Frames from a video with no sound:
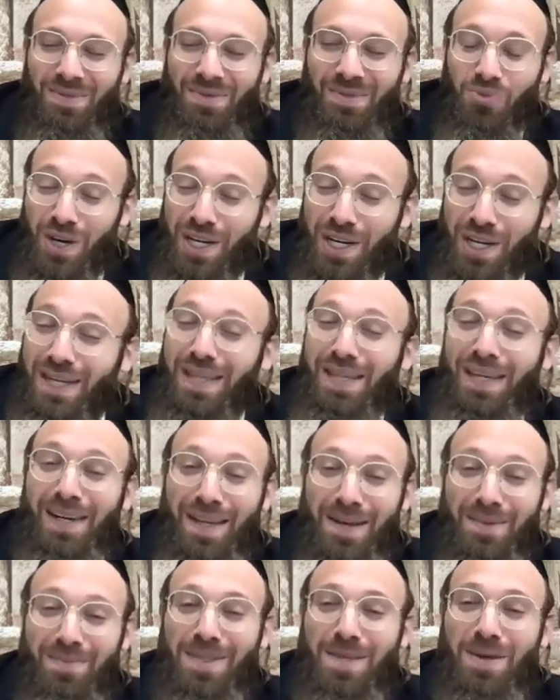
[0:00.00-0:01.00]
We needed
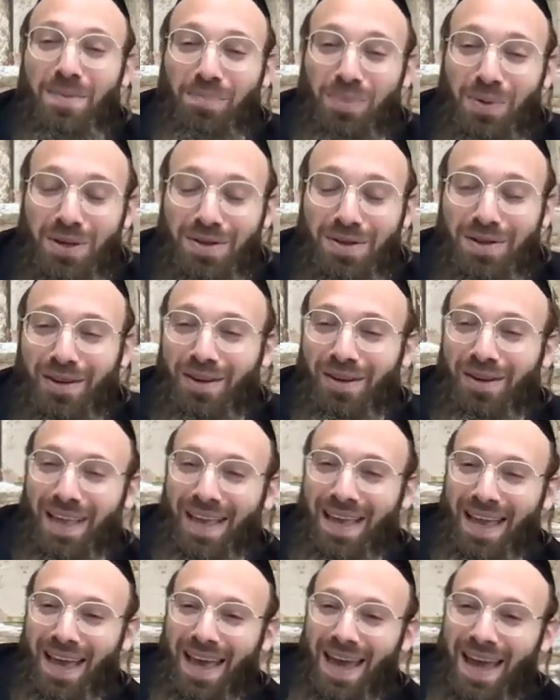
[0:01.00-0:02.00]
him to be there.
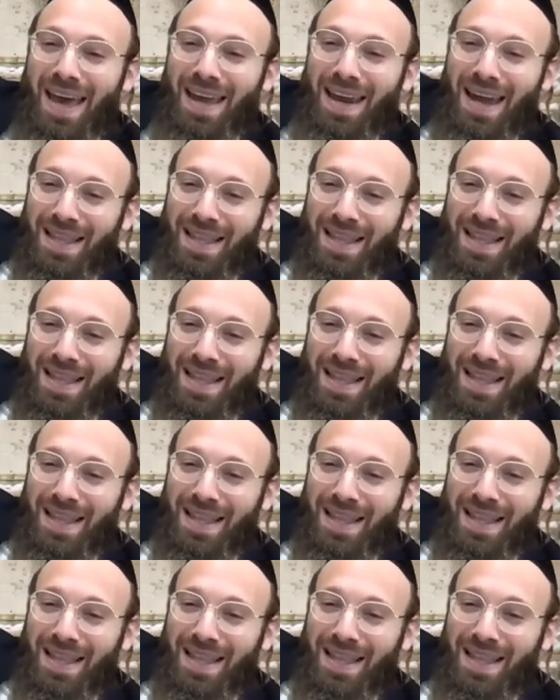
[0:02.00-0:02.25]
And